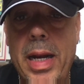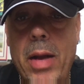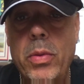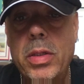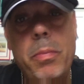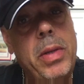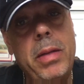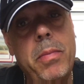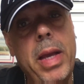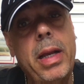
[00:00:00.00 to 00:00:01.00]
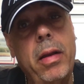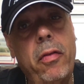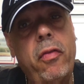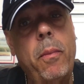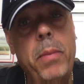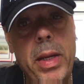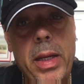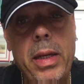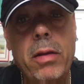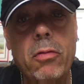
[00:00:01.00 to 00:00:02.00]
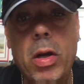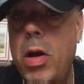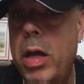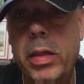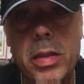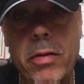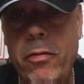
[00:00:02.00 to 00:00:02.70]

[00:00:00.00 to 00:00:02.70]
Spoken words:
That was a meat maker for me, regardless of